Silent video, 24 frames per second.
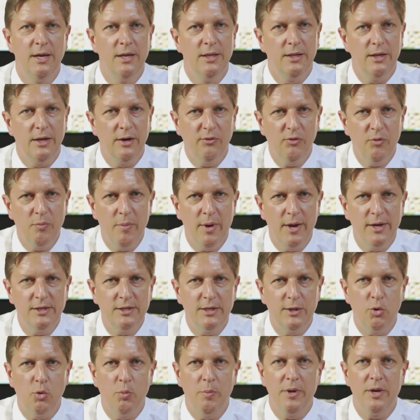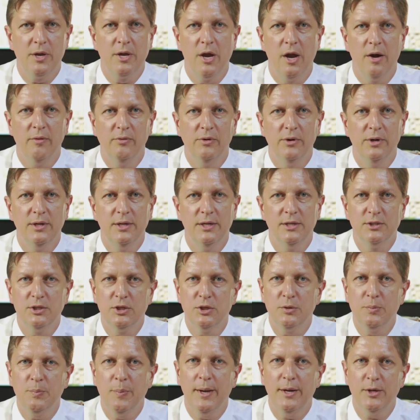The information that will be covered is
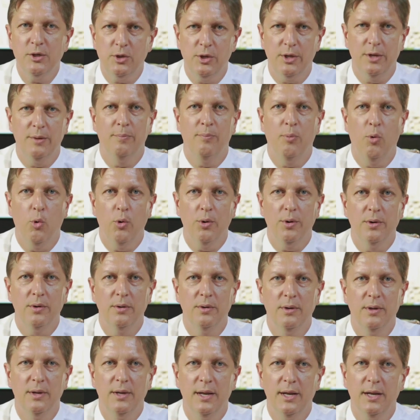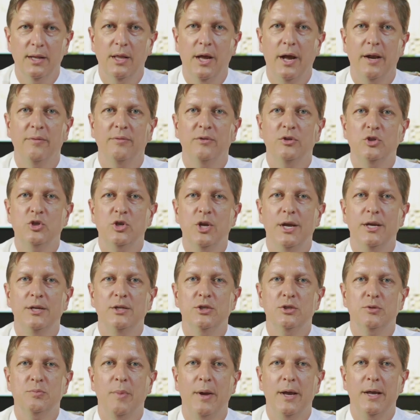especially important in light of the
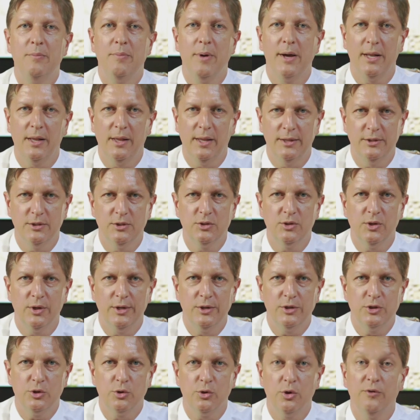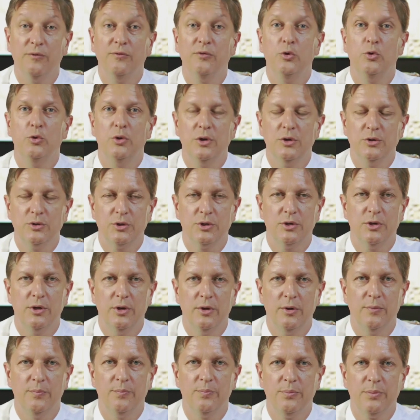changes made by the legislature a few years ago.
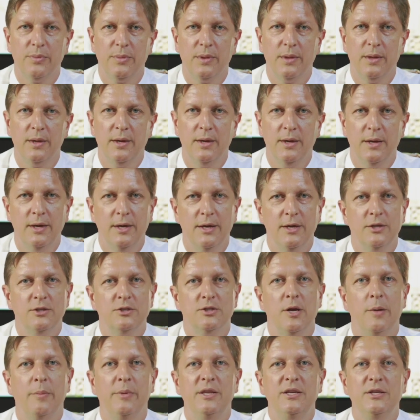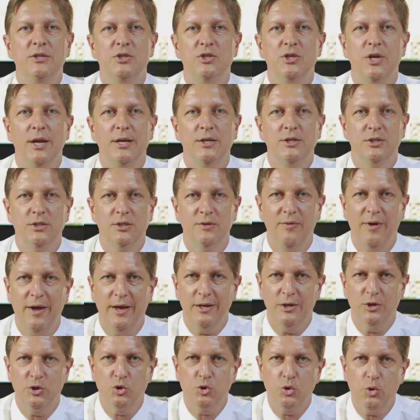Some of these changes have
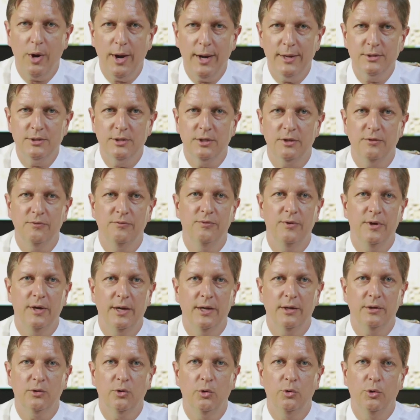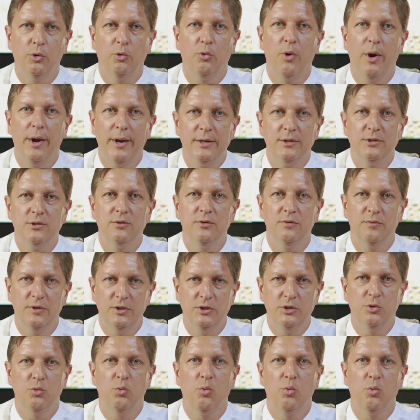had a drastic effect on the rights of injured